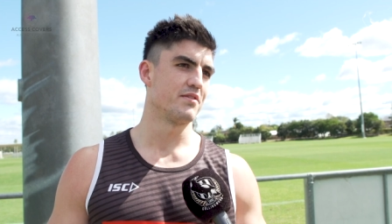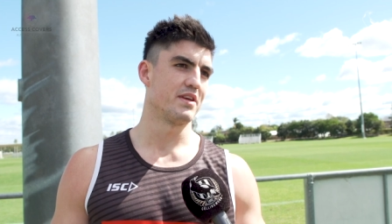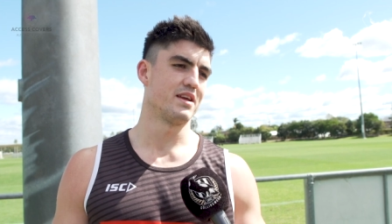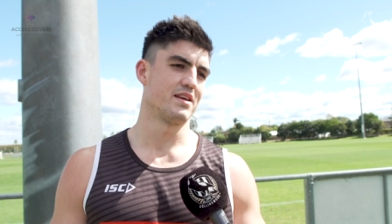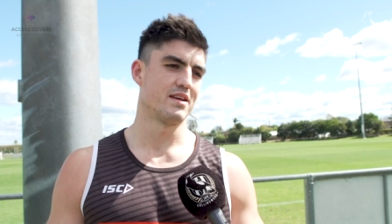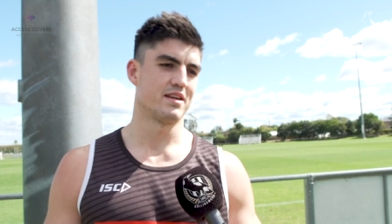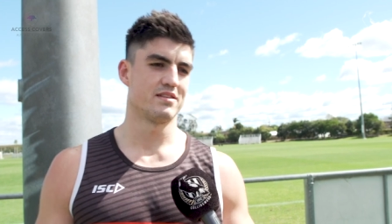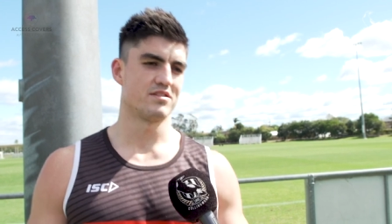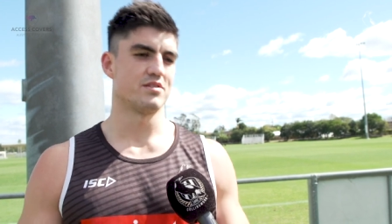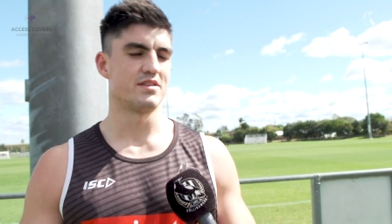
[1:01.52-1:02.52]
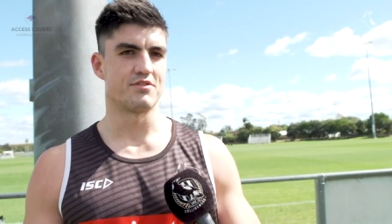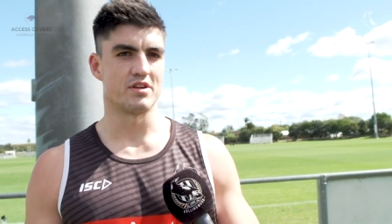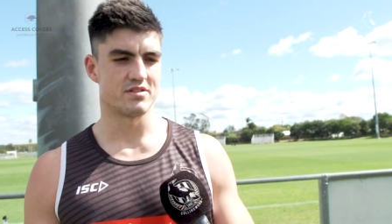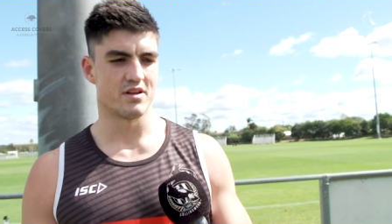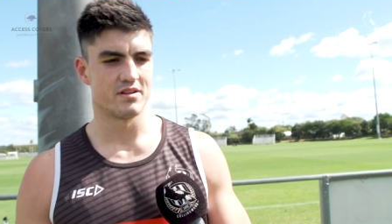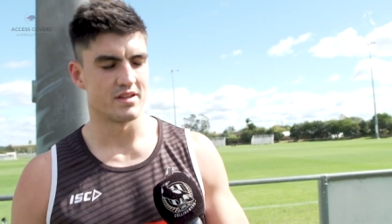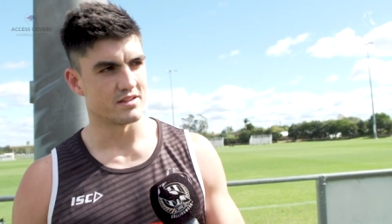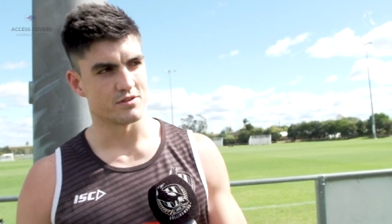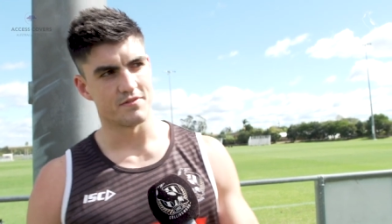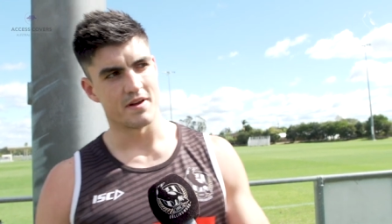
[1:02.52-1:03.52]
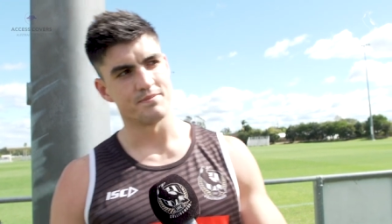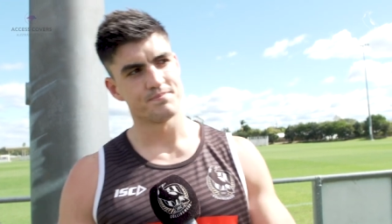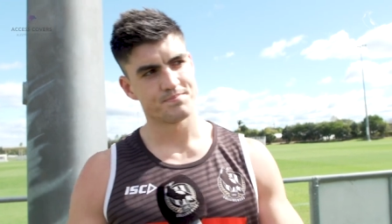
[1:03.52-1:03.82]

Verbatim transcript: over here, and so is everyone. So yeah, it's good fun.